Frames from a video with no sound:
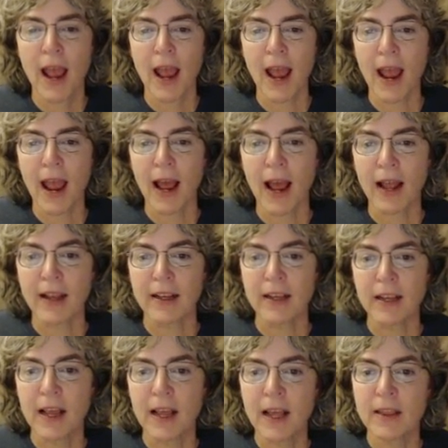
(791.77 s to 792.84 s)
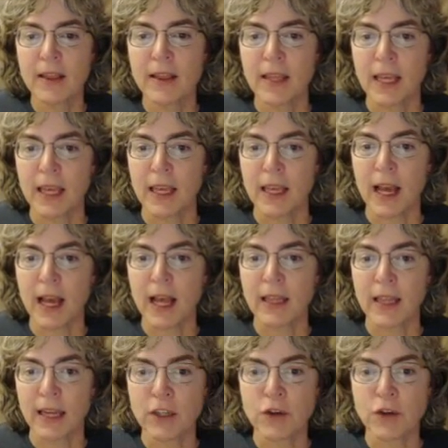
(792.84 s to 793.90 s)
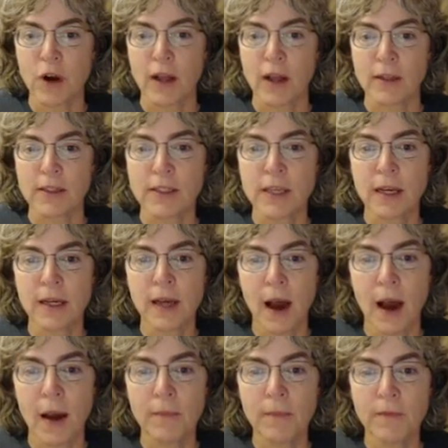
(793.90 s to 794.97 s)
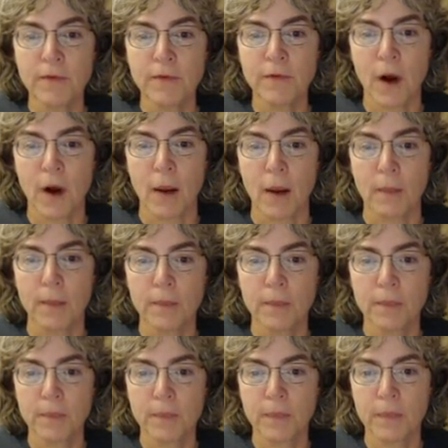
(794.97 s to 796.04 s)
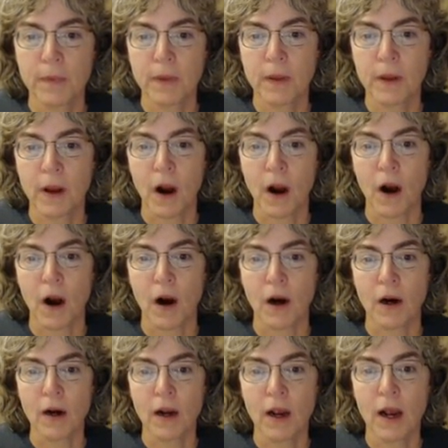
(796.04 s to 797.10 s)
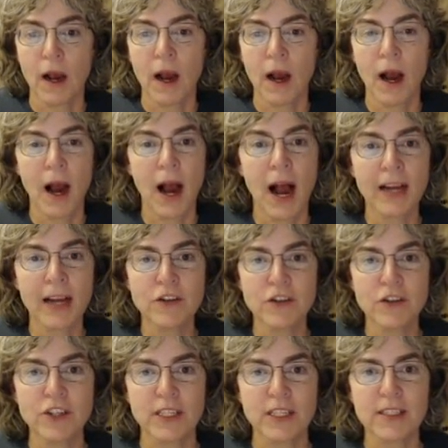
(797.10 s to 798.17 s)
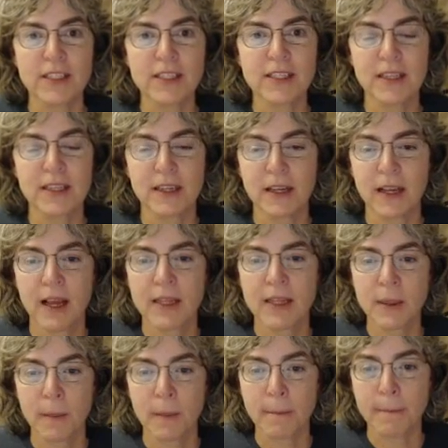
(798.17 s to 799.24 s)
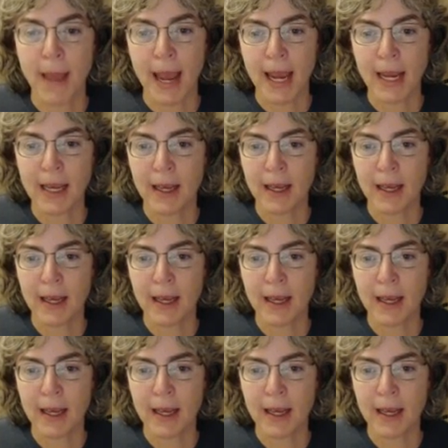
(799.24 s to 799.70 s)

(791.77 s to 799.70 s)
And the electrons come from our hydrogens to make